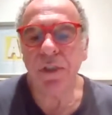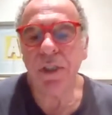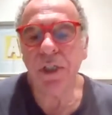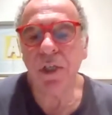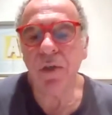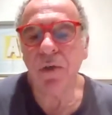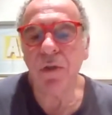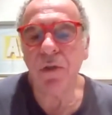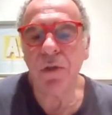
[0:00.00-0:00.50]
to
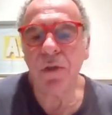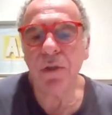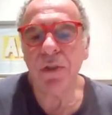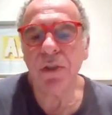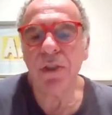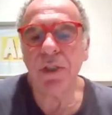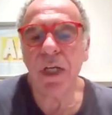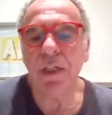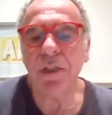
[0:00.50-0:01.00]
your
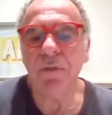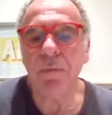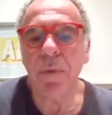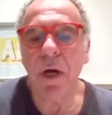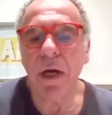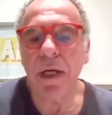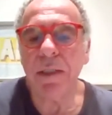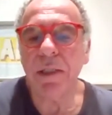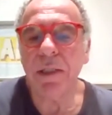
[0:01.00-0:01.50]
state of
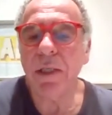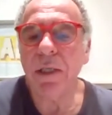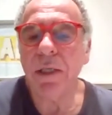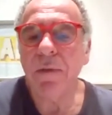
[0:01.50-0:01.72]
mind,